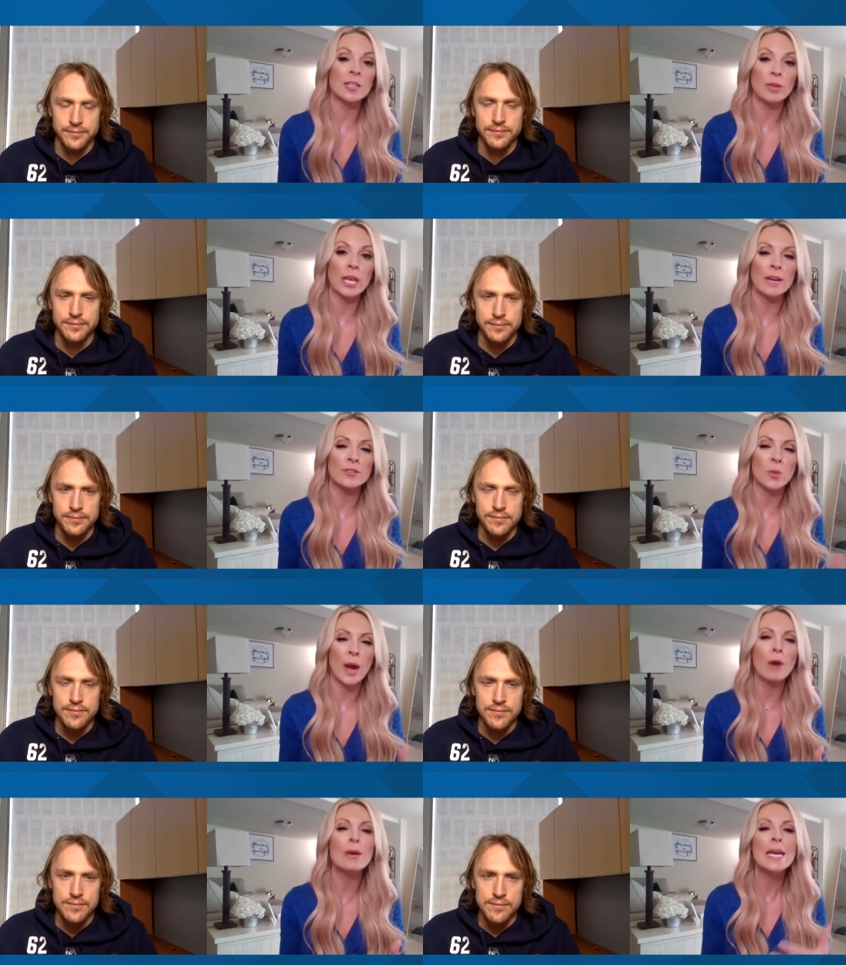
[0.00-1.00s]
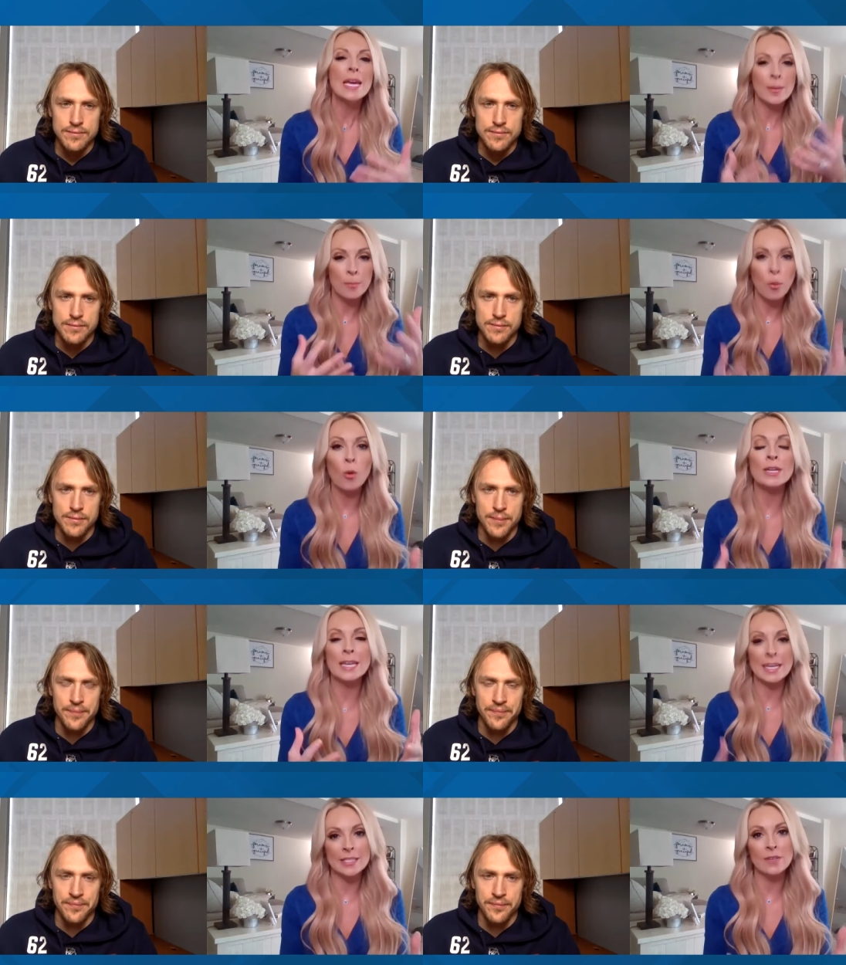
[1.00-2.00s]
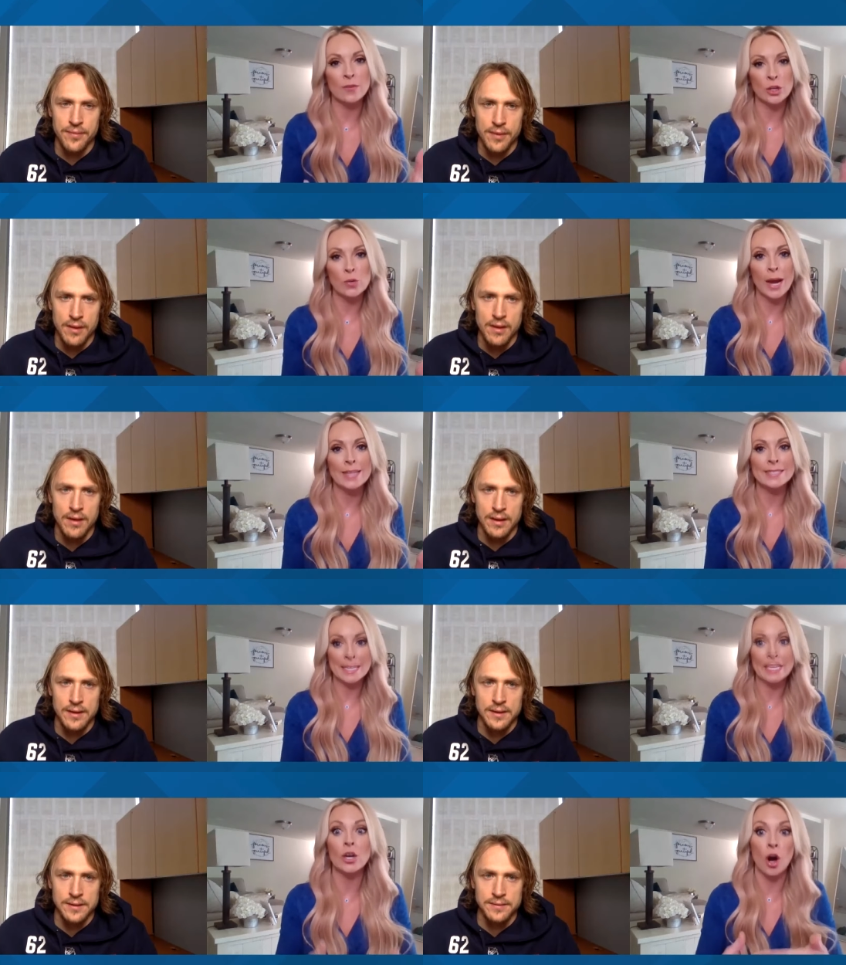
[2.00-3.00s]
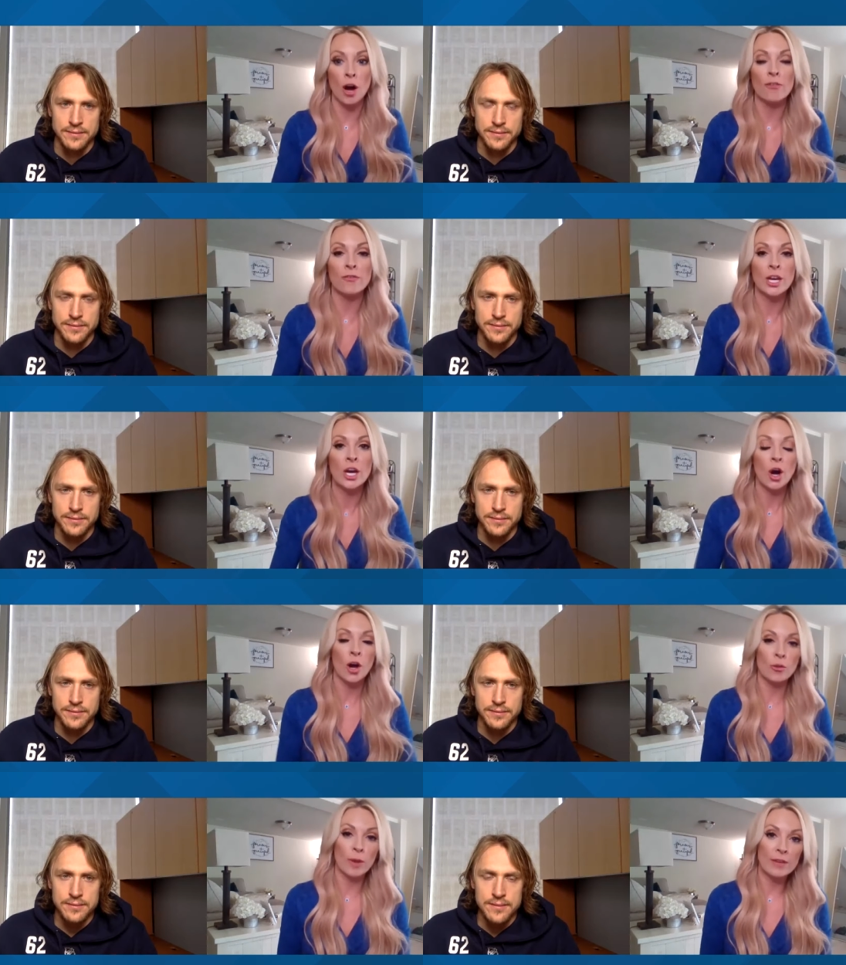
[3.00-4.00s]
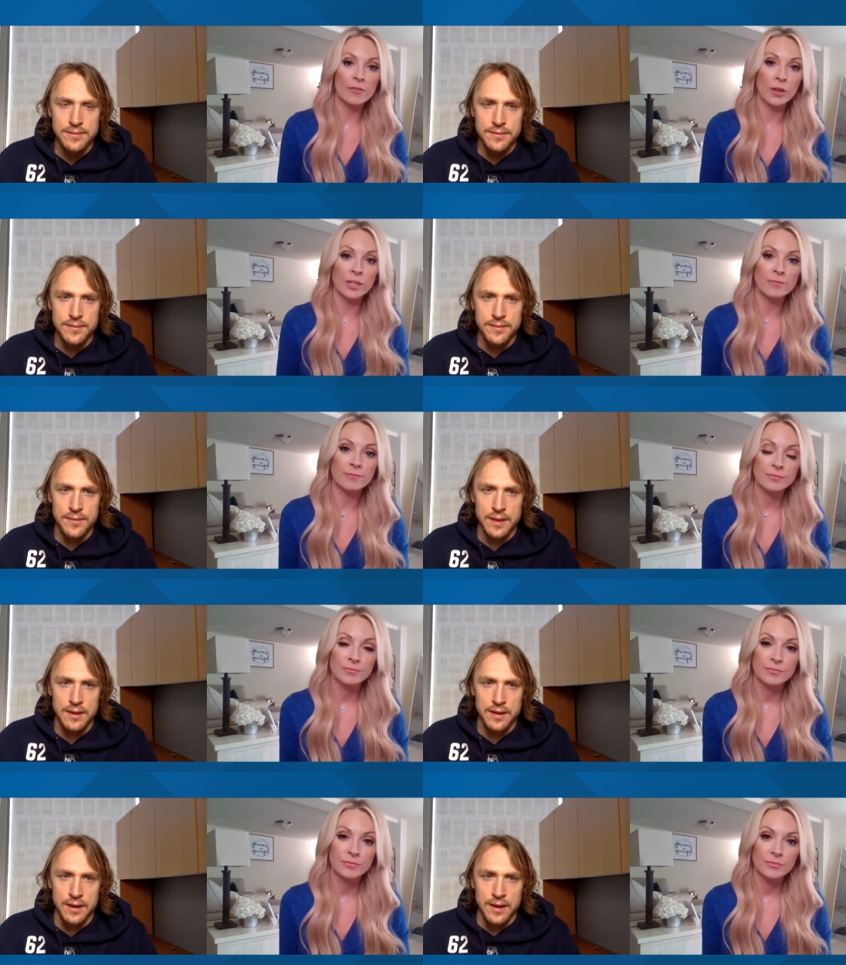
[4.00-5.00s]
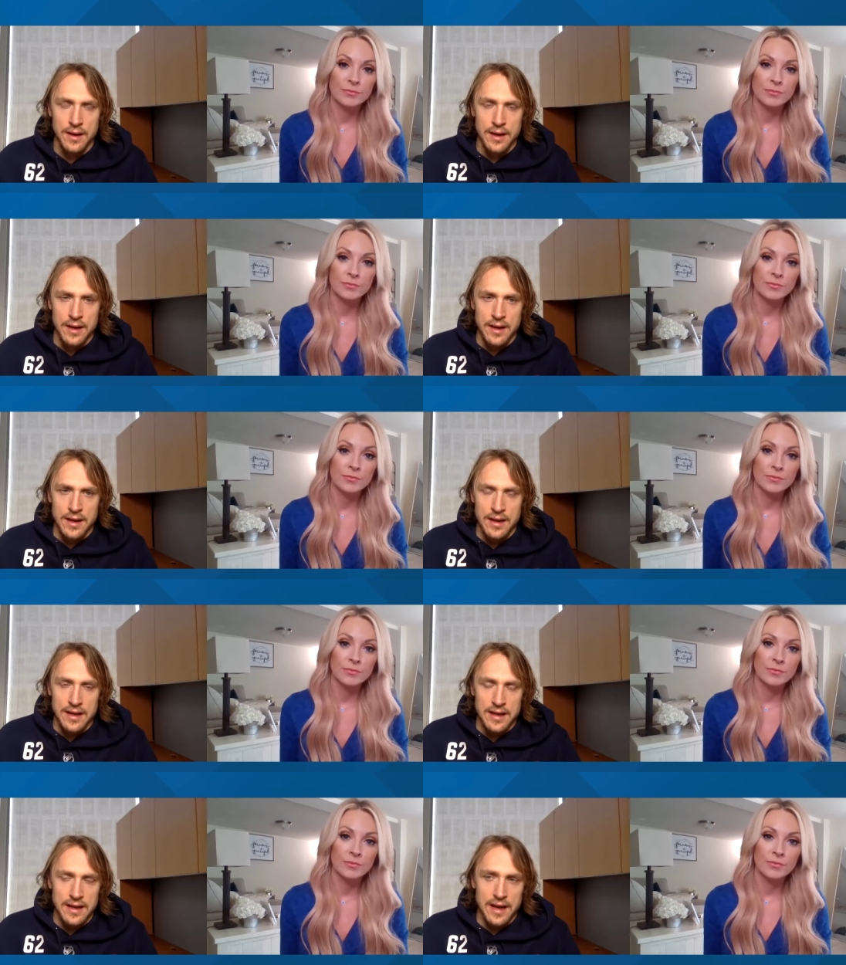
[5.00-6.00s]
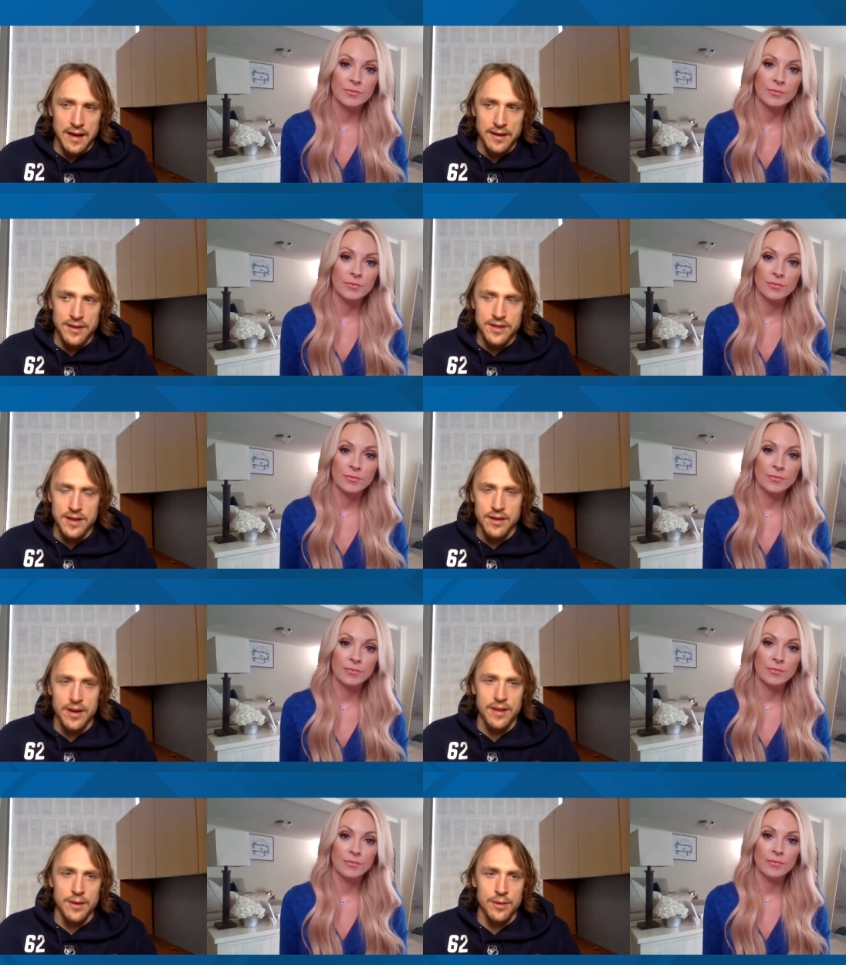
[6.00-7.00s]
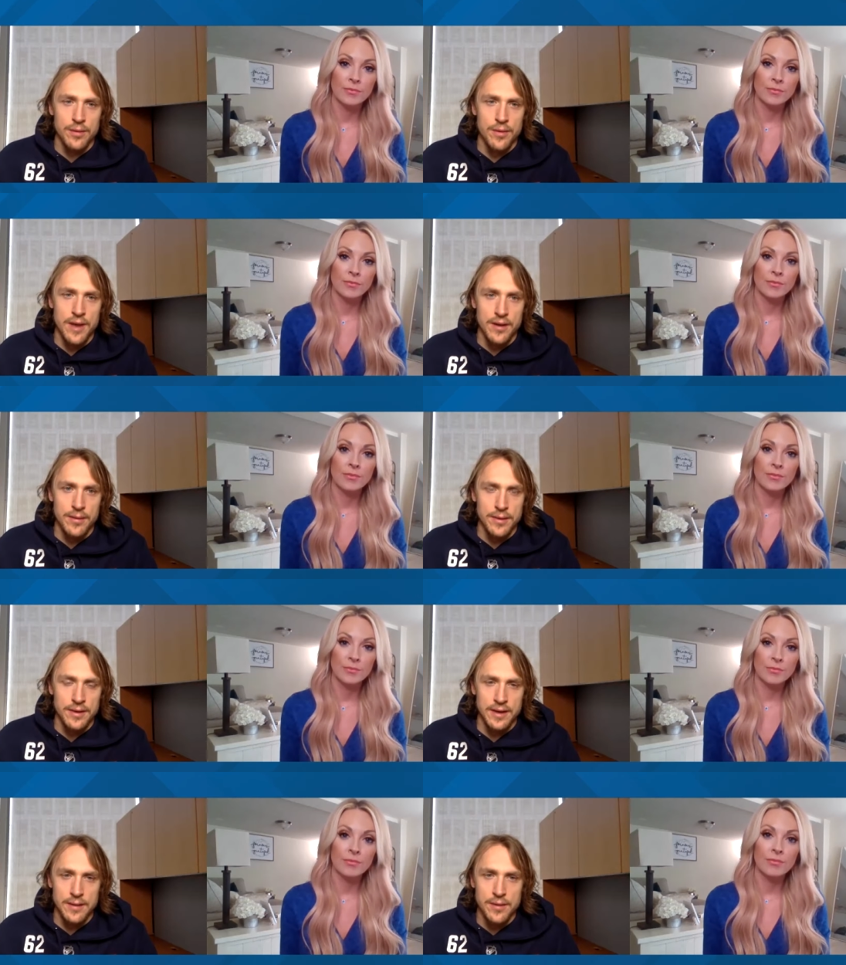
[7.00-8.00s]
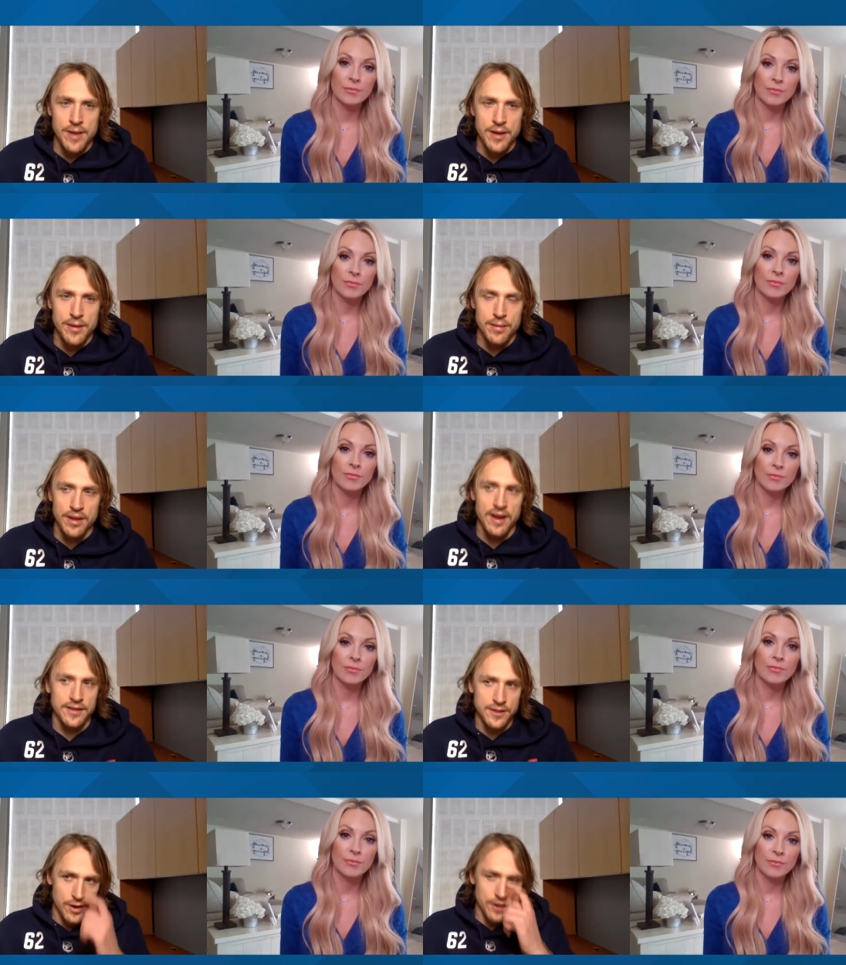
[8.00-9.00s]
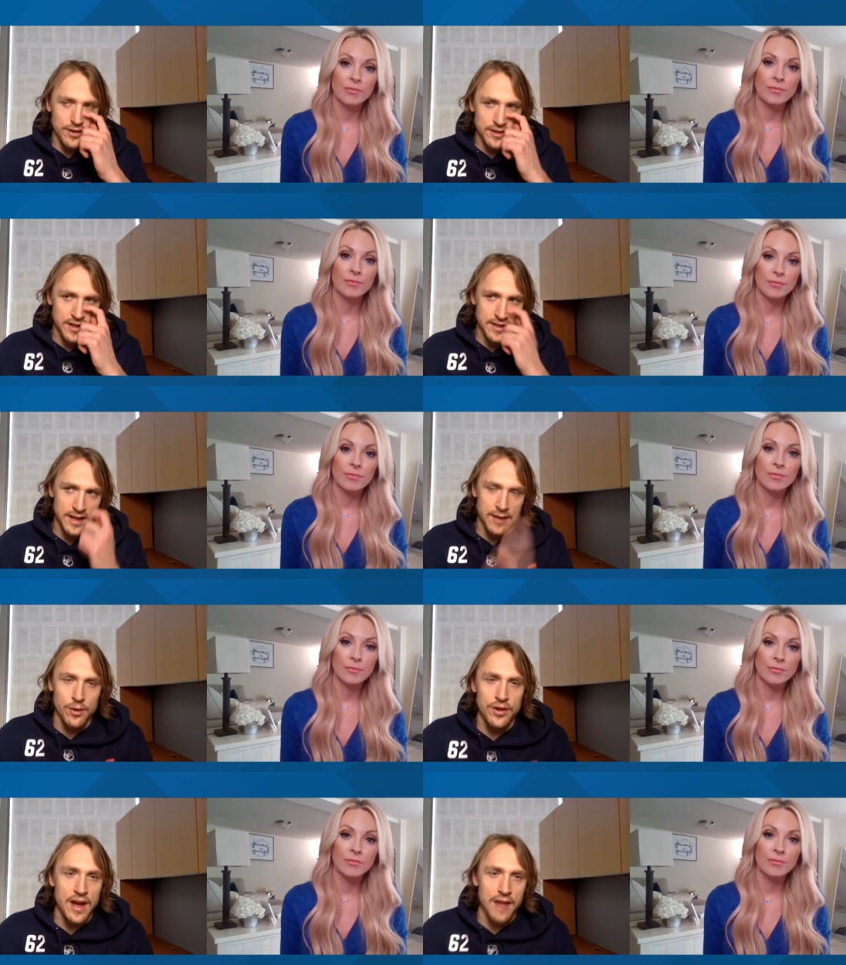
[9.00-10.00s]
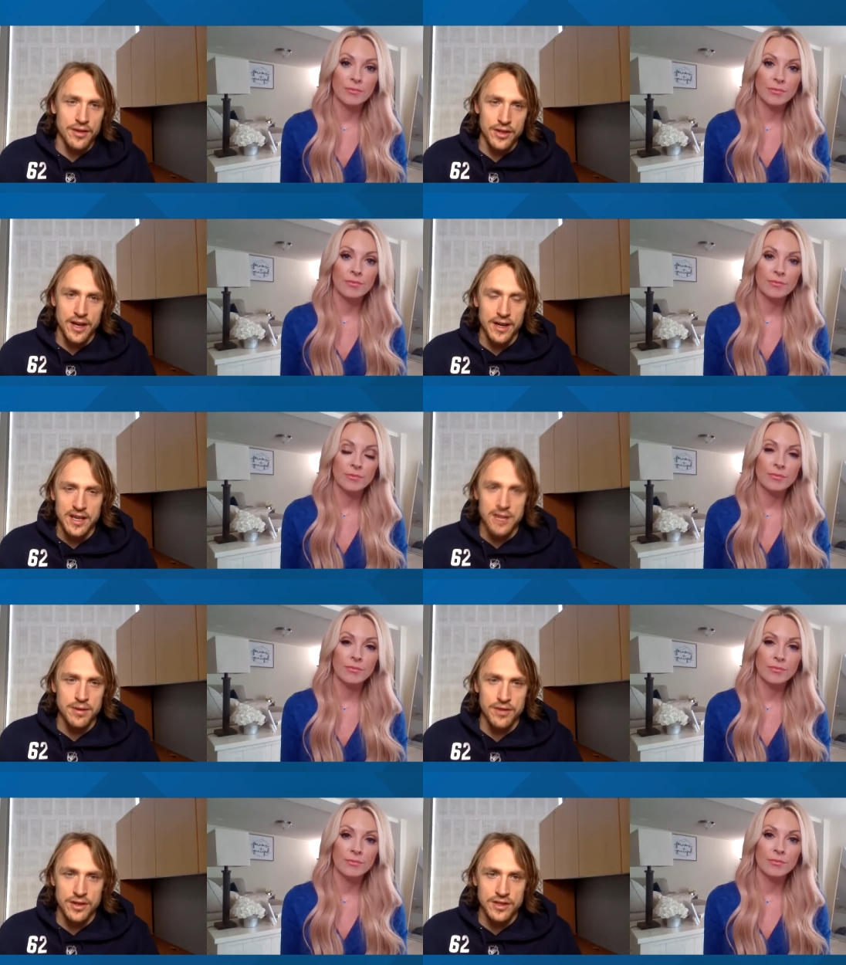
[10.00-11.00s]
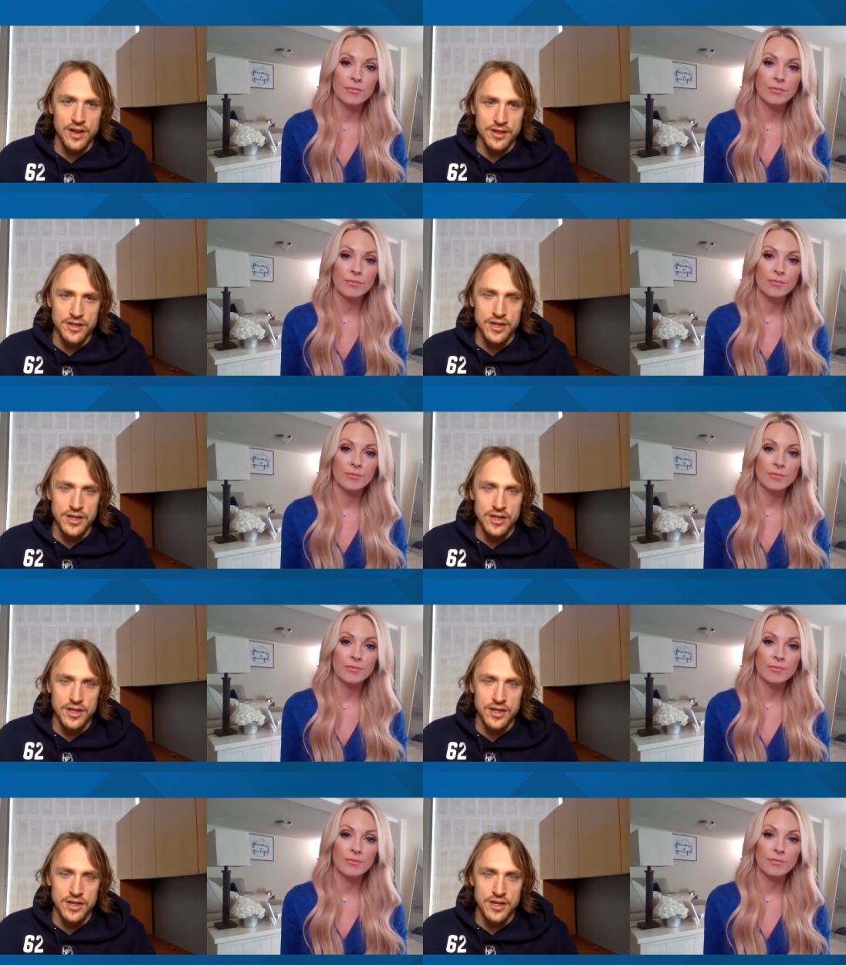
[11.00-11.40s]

Speaker 1: in the playoffs. So, how important is it for you guys to get off on the right foot?
Speaker 2: Yeah, I think you said it right there with momentum. Uh, momentum in playoffs is one of those things that when you have it, you got to keep it for as long as you